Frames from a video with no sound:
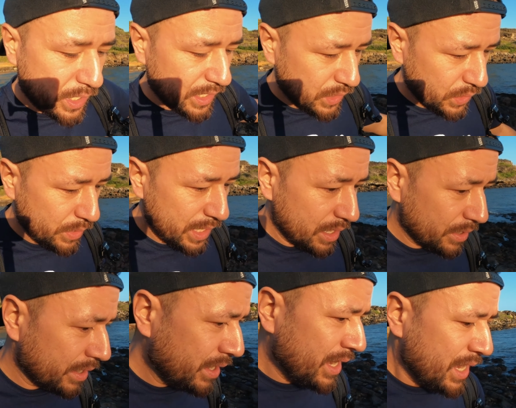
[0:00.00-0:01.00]
you can do
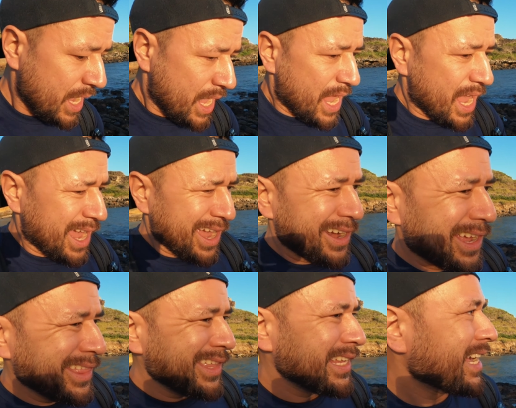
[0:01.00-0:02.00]
here,
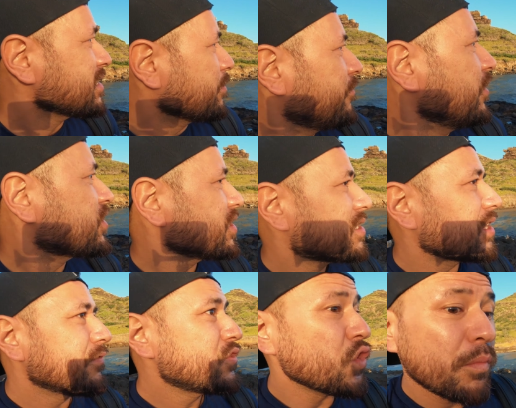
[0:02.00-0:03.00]
and I think they got some fish and
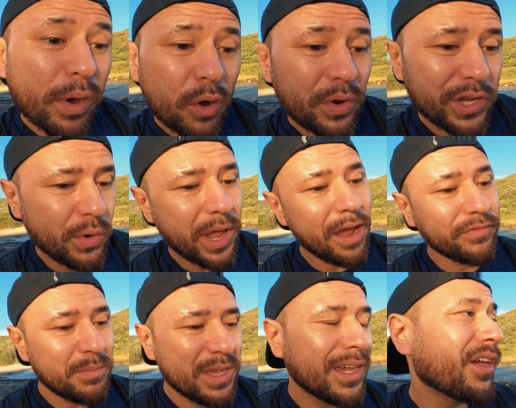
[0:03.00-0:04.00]
stuff too, but we do
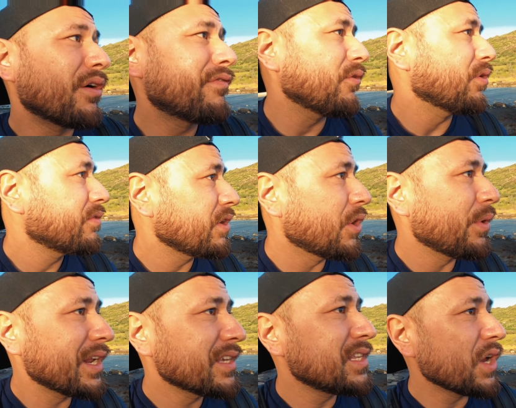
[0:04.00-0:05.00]
have to be careful.
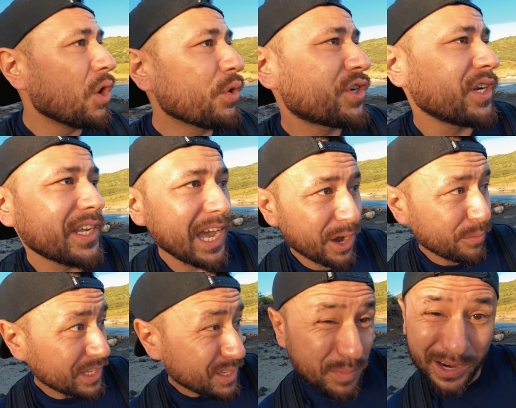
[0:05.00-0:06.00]
It is the ocean, gotta
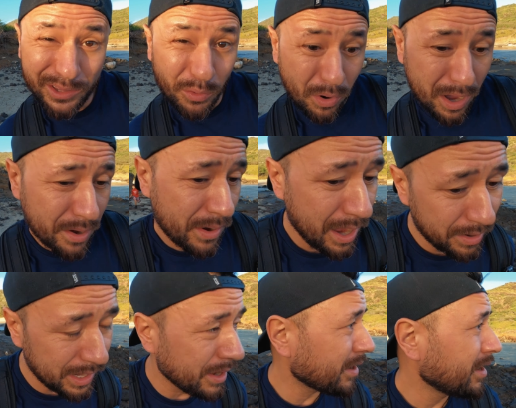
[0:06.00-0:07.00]
respect the water
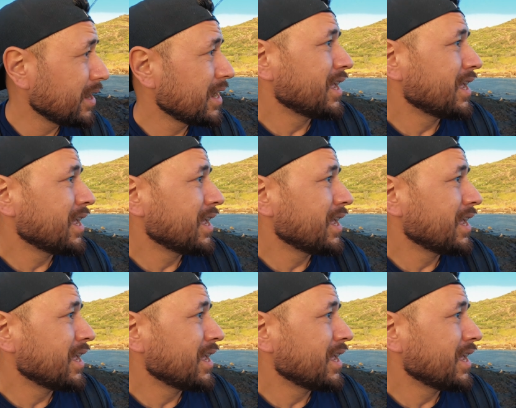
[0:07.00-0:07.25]
out here.